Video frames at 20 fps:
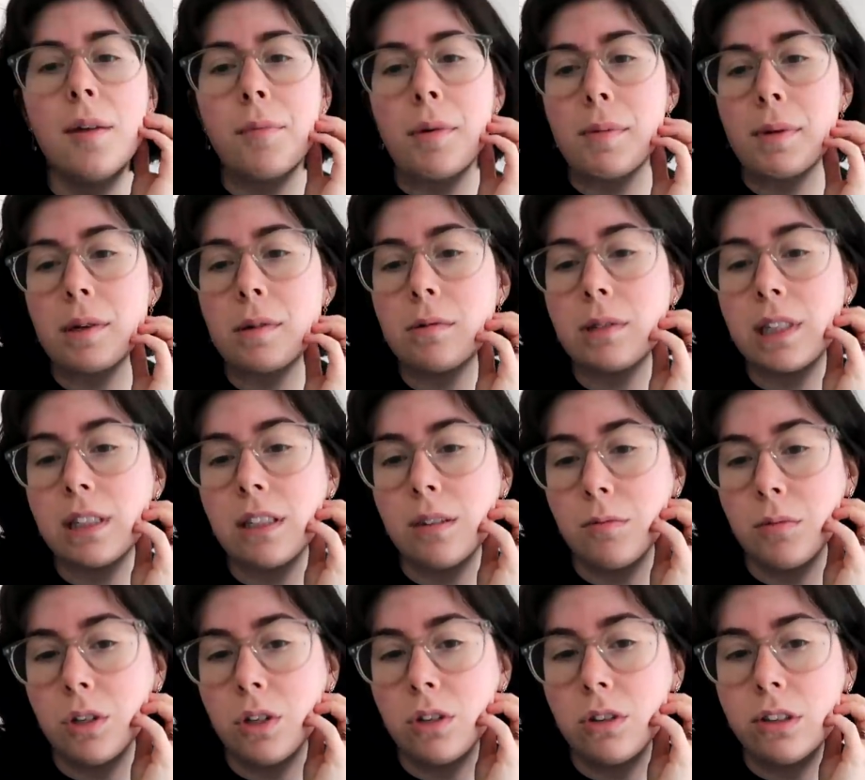but my
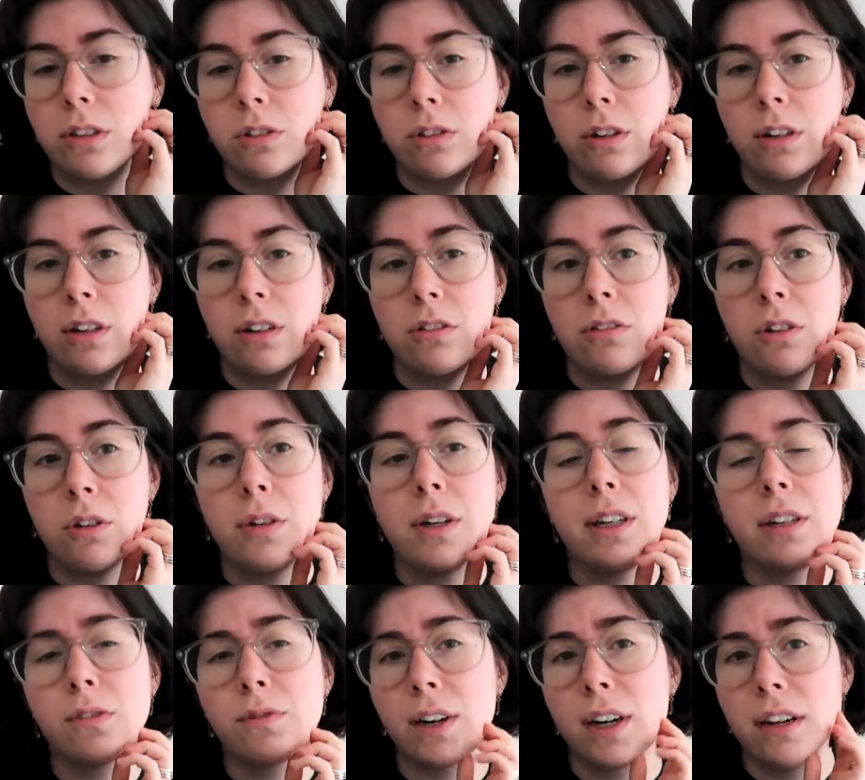wisdom tooth is going through
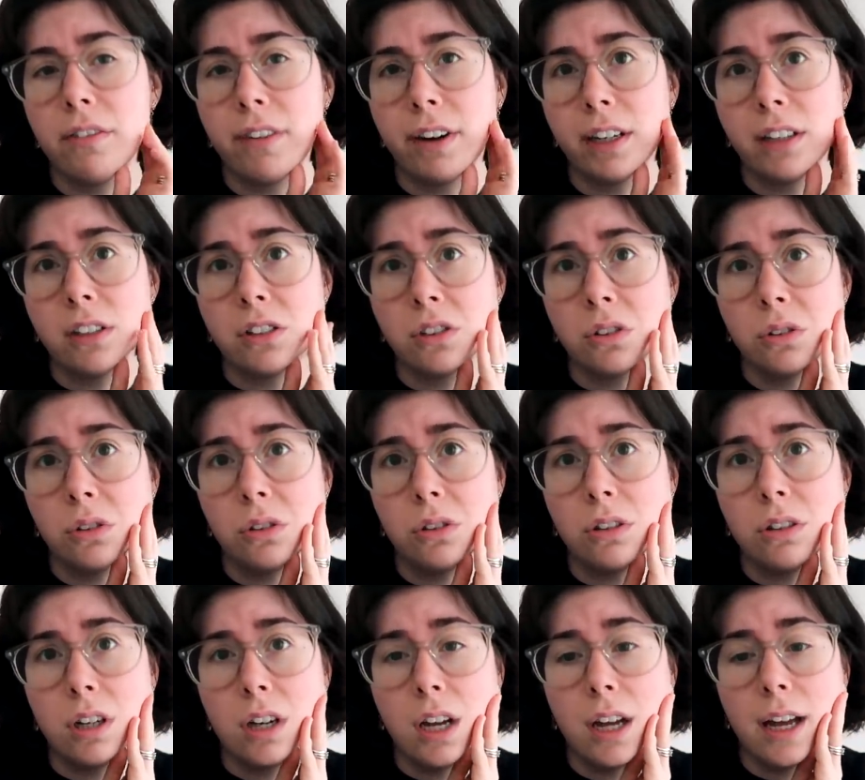and it's very, very
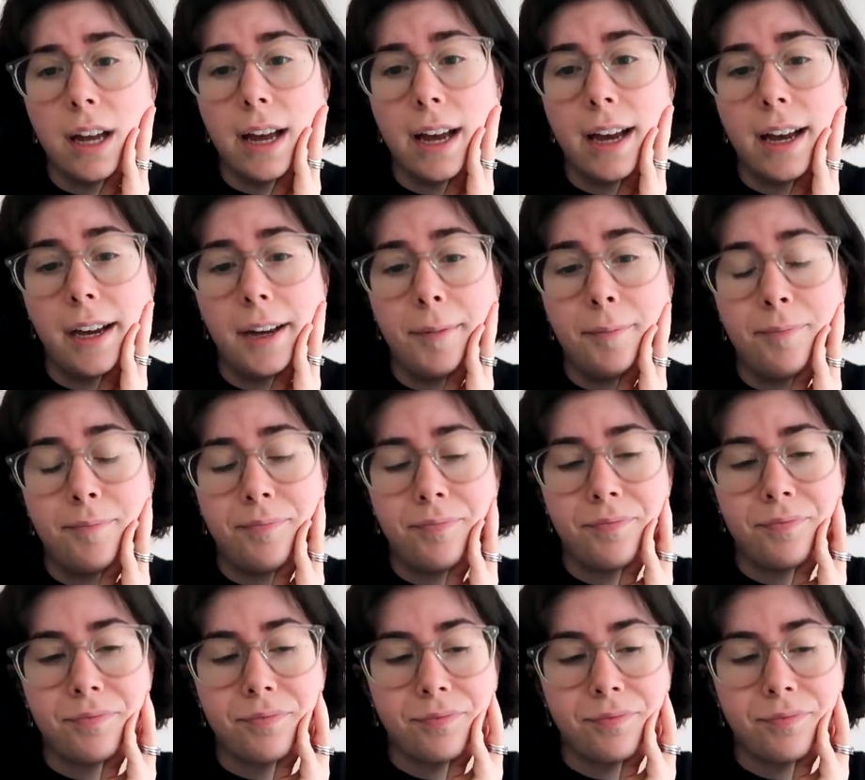sore. So